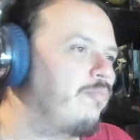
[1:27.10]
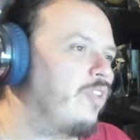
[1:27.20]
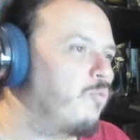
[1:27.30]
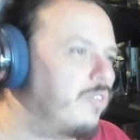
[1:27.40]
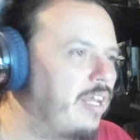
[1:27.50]

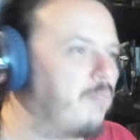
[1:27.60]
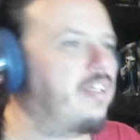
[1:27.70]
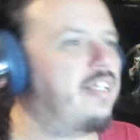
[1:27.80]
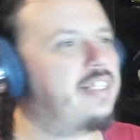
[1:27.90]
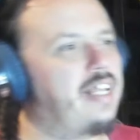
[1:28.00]
With that
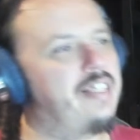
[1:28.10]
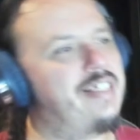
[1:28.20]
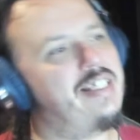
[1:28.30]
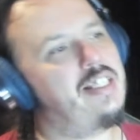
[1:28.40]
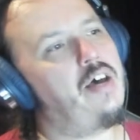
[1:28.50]
being said, this
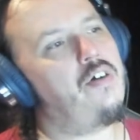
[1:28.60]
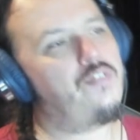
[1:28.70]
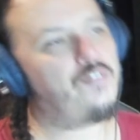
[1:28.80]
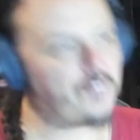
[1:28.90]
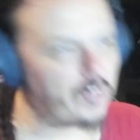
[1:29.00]
is the
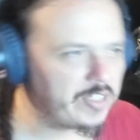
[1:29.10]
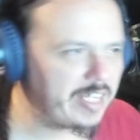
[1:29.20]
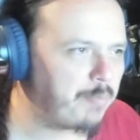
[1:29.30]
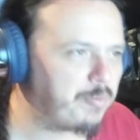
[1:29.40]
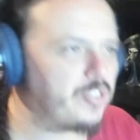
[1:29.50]
first
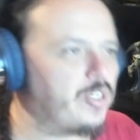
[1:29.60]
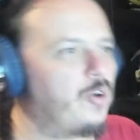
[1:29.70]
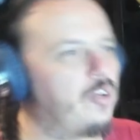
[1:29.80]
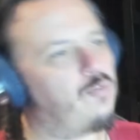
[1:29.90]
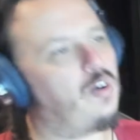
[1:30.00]
episode
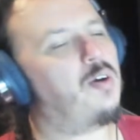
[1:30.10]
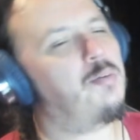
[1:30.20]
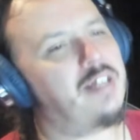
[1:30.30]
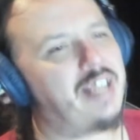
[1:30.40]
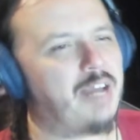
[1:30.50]
of Welcome
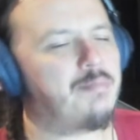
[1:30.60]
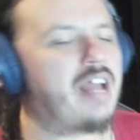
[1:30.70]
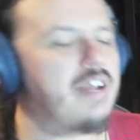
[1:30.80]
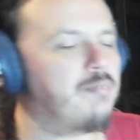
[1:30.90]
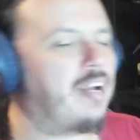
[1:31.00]
to Camp
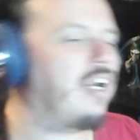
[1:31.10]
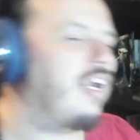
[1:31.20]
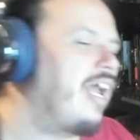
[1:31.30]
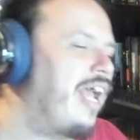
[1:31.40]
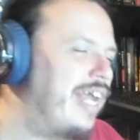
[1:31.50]
Nightmare.
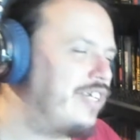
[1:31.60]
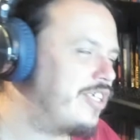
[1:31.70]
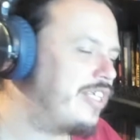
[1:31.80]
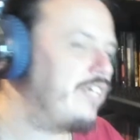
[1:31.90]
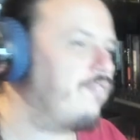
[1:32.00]
And just
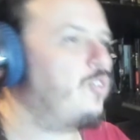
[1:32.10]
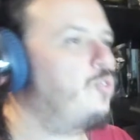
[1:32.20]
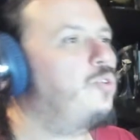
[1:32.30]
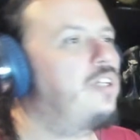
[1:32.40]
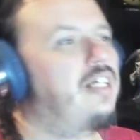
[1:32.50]
to give
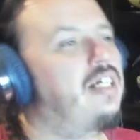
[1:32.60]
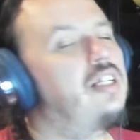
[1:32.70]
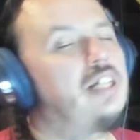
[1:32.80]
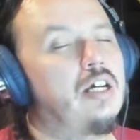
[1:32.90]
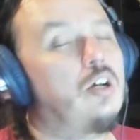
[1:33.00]
you,
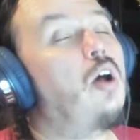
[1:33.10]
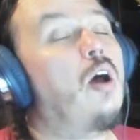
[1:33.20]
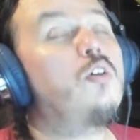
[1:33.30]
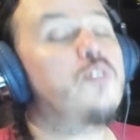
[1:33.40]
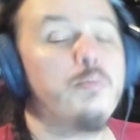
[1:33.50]

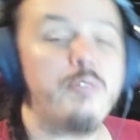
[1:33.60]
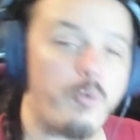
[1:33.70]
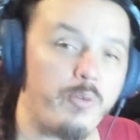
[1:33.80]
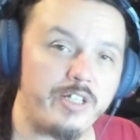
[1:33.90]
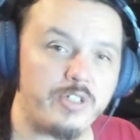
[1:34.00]
also, before
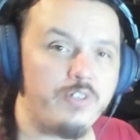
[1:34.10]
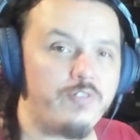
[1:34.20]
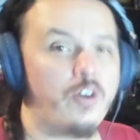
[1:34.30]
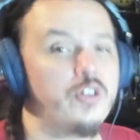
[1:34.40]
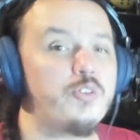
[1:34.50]
we get too
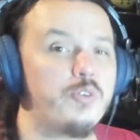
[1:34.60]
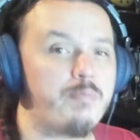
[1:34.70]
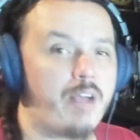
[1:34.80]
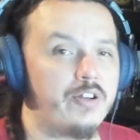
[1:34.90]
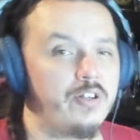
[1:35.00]
far, just a
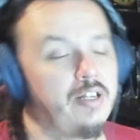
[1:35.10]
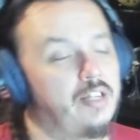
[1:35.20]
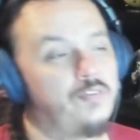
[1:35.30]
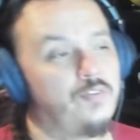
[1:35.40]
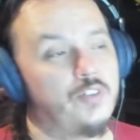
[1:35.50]
reminder,
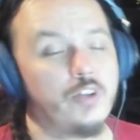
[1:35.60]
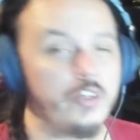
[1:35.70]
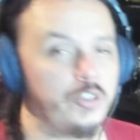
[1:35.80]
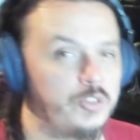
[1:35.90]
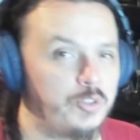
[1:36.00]
if you're on
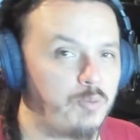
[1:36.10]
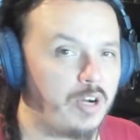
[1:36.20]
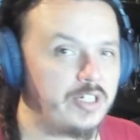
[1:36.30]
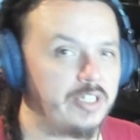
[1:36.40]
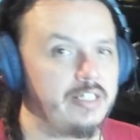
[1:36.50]
YouTube
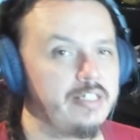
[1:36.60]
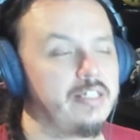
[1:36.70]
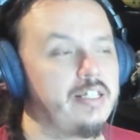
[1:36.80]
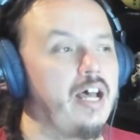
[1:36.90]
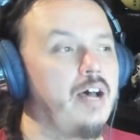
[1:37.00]
watching this,
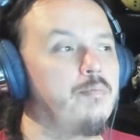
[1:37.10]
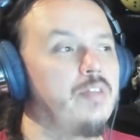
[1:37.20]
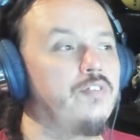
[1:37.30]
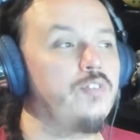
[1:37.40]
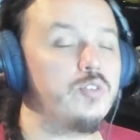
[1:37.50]

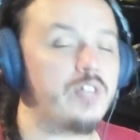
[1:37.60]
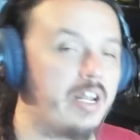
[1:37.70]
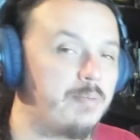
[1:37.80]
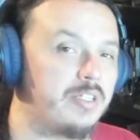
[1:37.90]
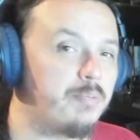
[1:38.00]
if you sign
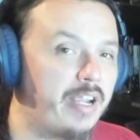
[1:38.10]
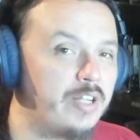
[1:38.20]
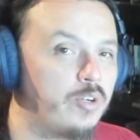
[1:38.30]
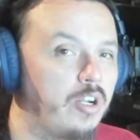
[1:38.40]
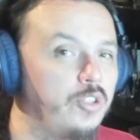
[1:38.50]
up to the
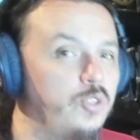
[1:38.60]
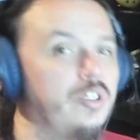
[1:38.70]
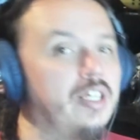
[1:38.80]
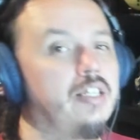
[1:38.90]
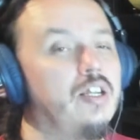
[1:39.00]
Patreon, you get,